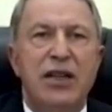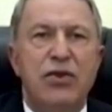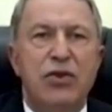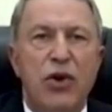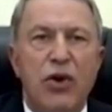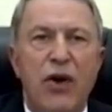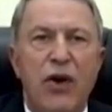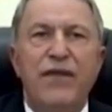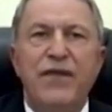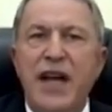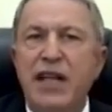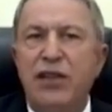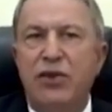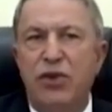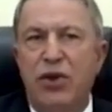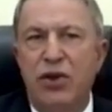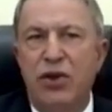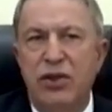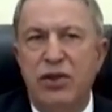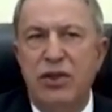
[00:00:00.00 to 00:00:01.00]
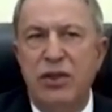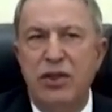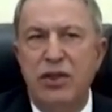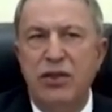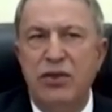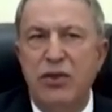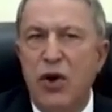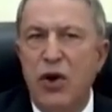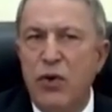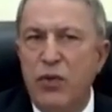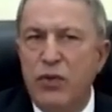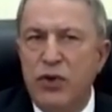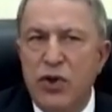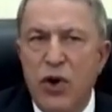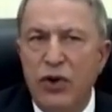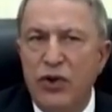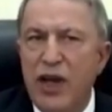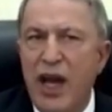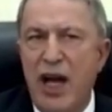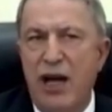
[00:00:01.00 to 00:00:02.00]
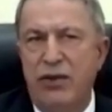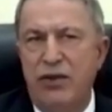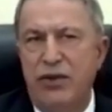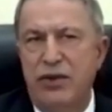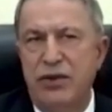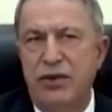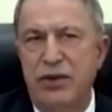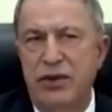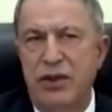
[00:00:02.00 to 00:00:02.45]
core of NATO, no doubt,